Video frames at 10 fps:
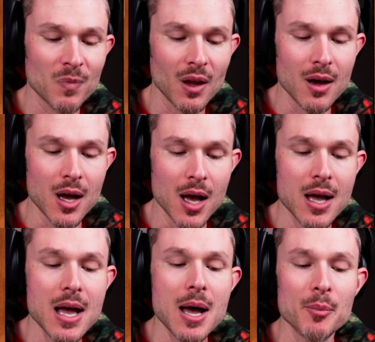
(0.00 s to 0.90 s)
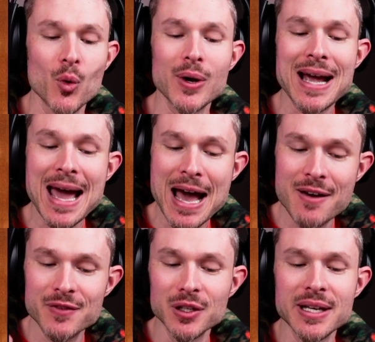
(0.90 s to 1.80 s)
But what I
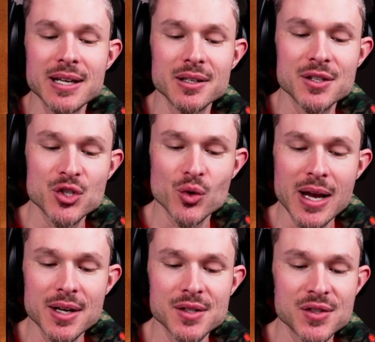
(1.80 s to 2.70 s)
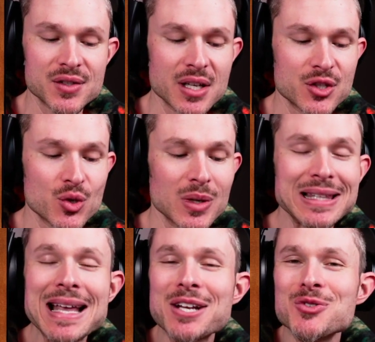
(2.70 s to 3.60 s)
have gleaned is Uranus is said to
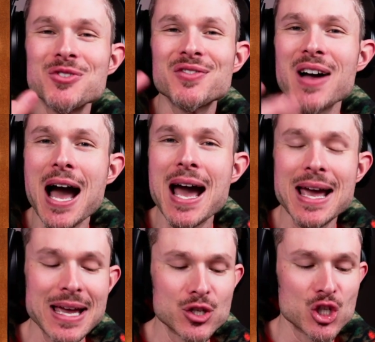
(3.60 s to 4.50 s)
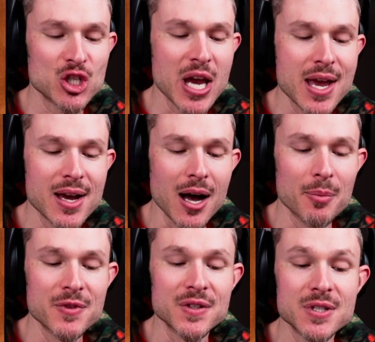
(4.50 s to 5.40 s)
electrify and shake up
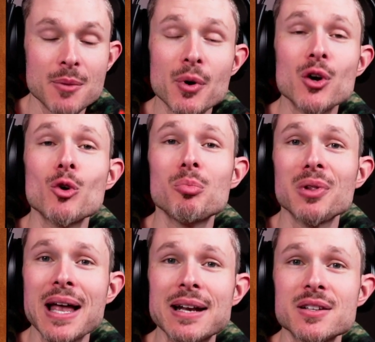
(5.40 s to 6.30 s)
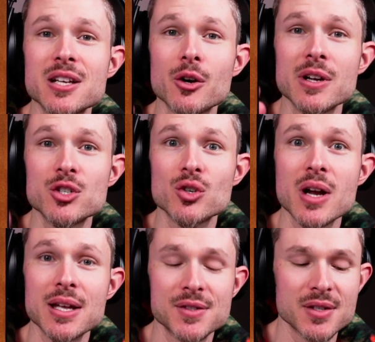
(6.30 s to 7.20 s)
the typical planetary
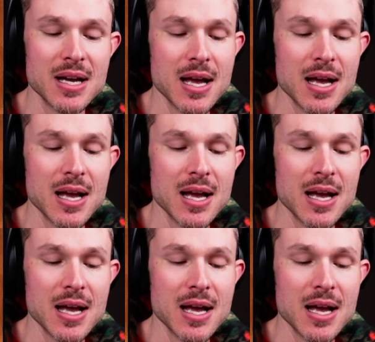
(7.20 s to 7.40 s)
traits